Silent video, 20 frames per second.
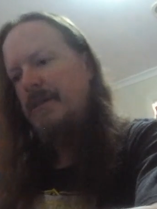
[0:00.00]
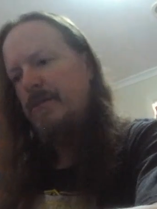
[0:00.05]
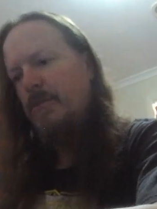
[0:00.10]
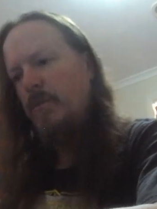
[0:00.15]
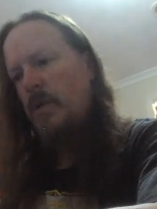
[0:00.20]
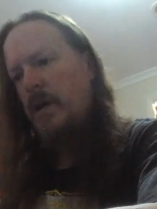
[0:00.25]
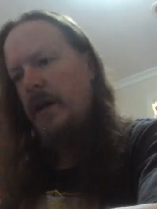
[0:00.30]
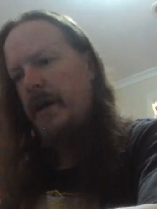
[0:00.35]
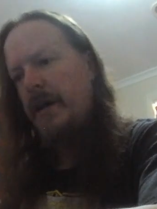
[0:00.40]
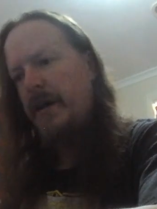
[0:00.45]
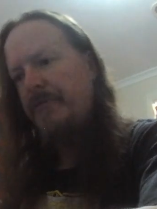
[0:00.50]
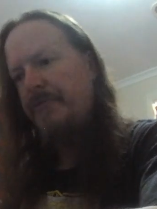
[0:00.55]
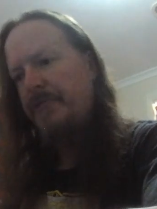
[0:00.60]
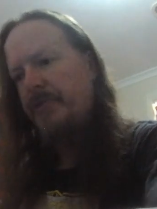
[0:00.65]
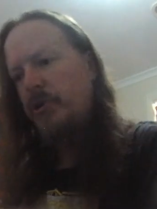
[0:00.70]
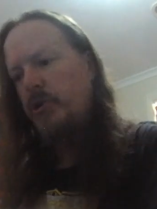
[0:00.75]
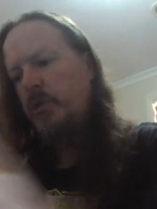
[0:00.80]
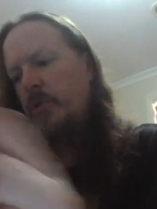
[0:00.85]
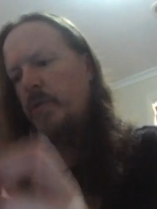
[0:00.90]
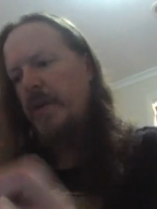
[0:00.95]
why
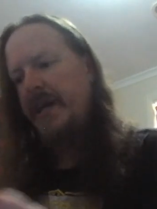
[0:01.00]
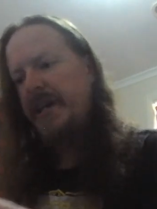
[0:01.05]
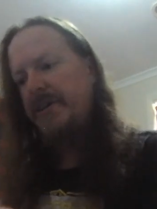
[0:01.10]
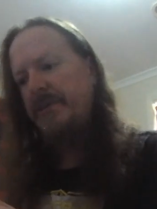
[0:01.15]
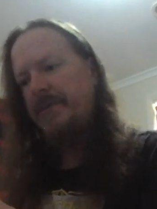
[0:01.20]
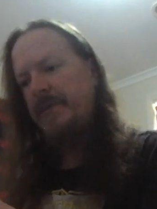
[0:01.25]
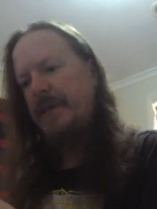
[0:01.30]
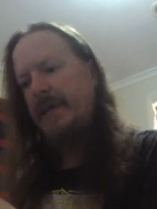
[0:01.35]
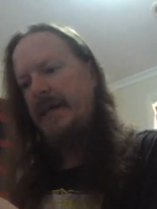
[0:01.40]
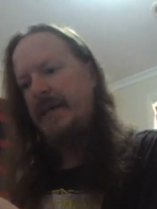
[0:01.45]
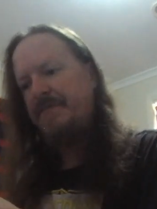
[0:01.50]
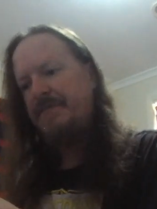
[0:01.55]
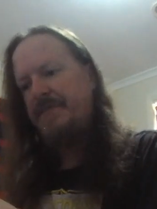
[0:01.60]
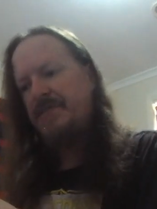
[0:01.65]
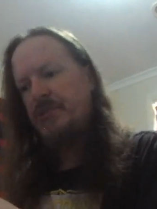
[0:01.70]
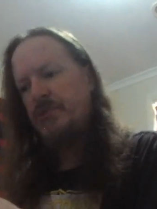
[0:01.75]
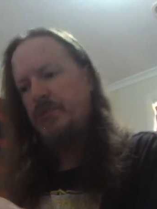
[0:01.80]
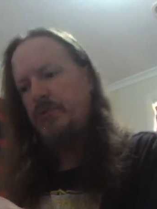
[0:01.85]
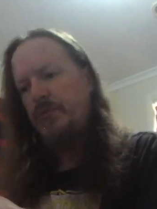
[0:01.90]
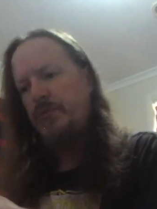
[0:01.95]
throw away your life
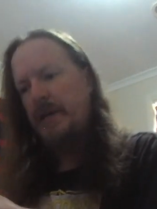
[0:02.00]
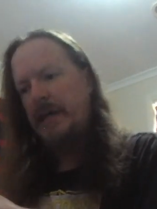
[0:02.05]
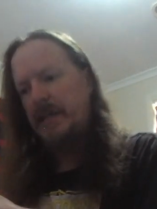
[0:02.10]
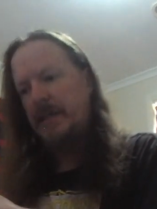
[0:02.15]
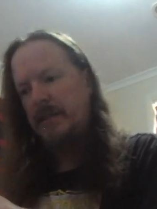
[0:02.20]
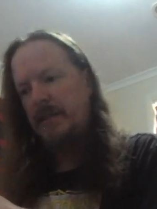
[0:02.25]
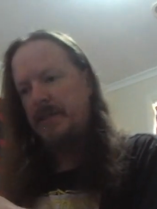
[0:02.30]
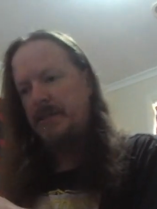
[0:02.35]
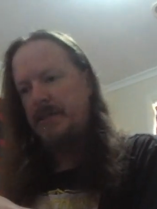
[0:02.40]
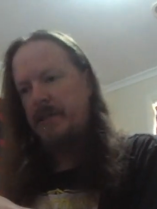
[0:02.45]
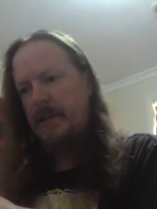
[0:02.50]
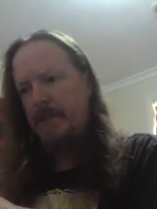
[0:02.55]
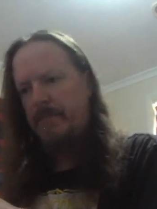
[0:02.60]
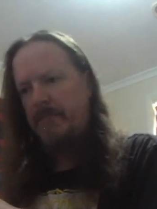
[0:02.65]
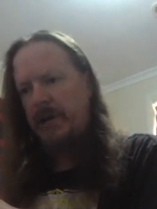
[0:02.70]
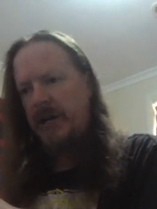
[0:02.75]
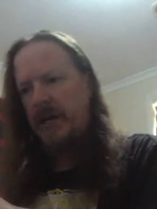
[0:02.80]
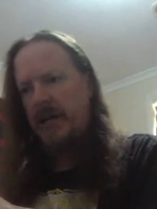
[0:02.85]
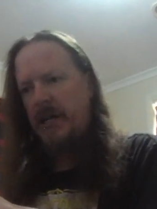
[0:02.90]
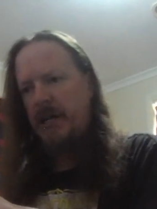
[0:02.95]
so recklessly,
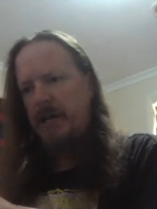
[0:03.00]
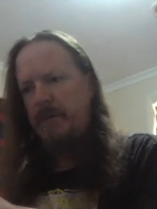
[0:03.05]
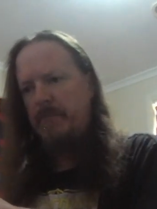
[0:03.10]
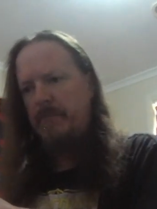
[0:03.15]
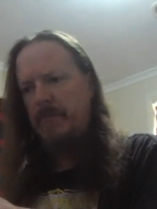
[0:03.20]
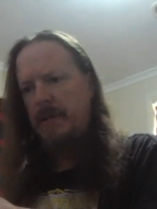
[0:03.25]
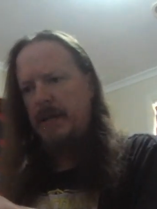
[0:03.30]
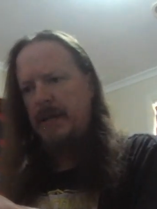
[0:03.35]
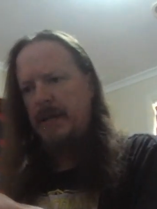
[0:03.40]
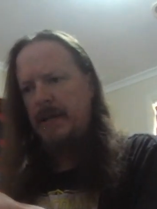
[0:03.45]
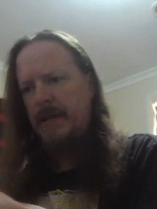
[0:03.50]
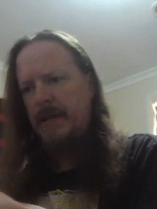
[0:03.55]
Prime?